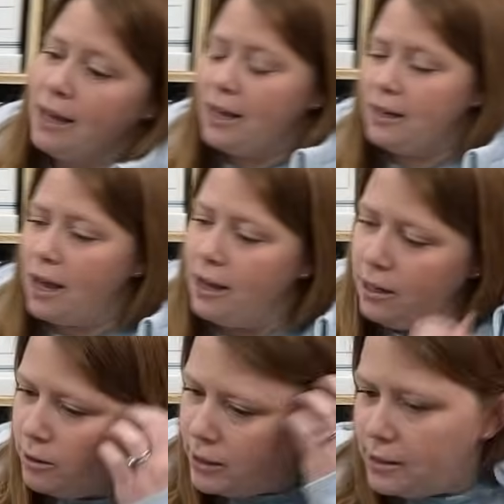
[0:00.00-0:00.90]
And yeah, I
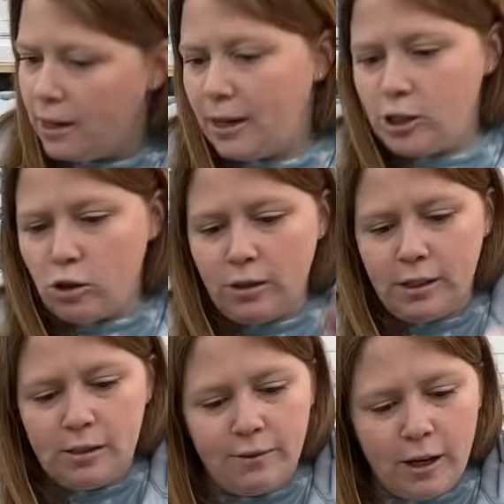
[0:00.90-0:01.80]
noticed, and I showed all
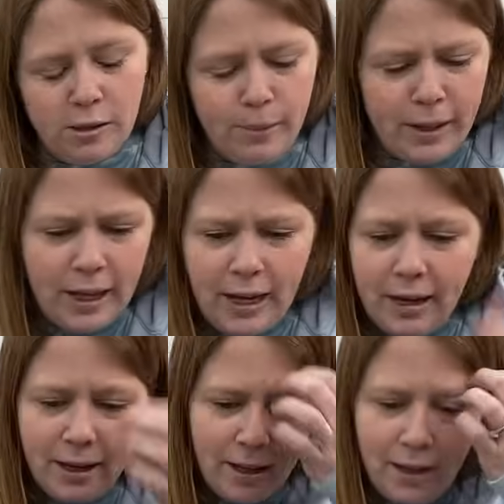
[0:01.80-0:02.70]
these flaws, but
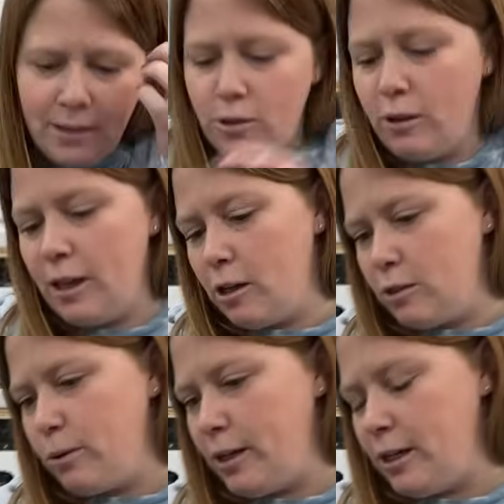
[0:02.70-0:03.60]
like, so they
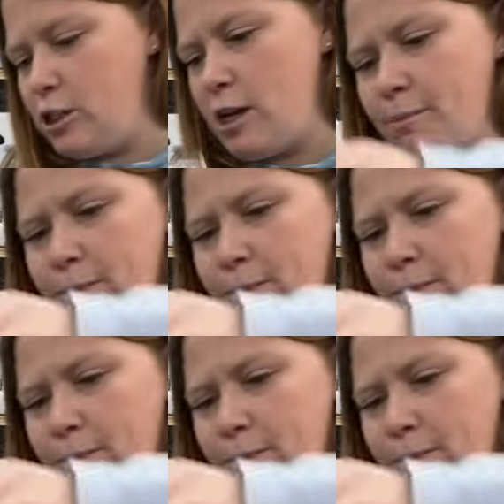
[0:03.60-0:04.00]
looked really good shape.